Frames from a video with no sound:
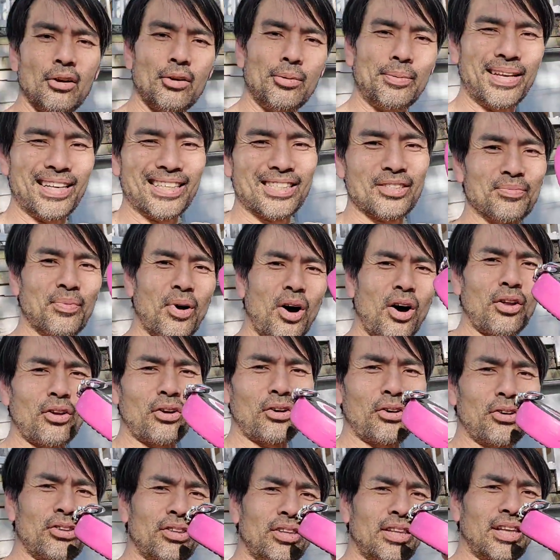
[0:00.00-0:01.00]
oops,
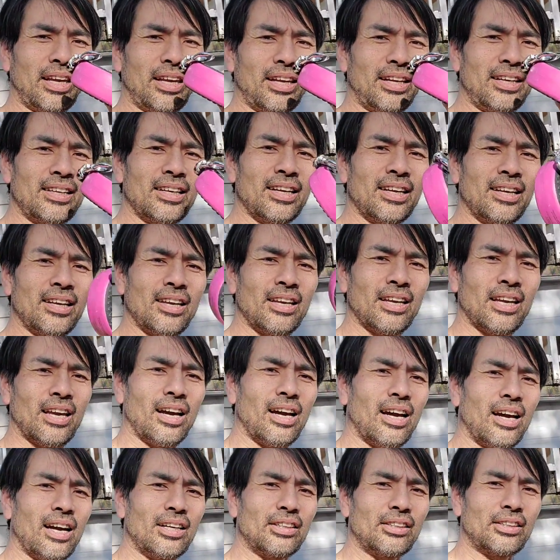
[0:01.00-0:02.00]
it would be a
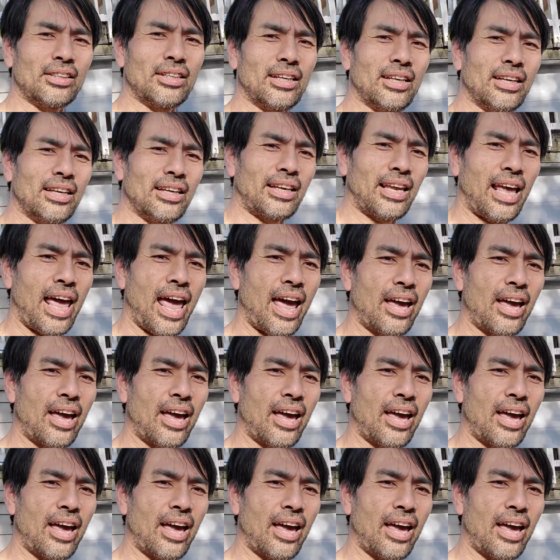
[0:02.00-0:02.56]
smaller thing